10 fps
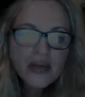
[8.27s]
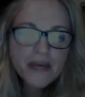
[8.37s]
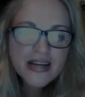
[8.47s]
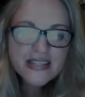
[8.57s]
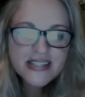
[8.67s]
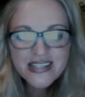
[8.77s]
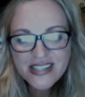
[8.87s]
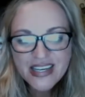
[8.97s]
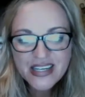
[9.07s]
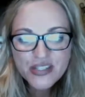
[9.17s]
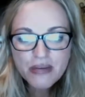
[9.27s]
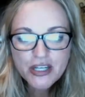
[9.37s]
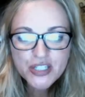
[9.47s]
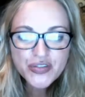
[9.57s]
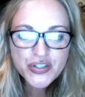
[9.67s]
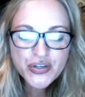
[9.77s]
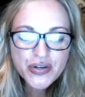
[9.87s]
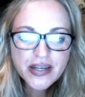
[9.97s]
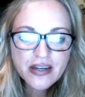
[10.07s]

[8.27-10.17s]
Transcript: Pisces. Thanks so much for tuning in.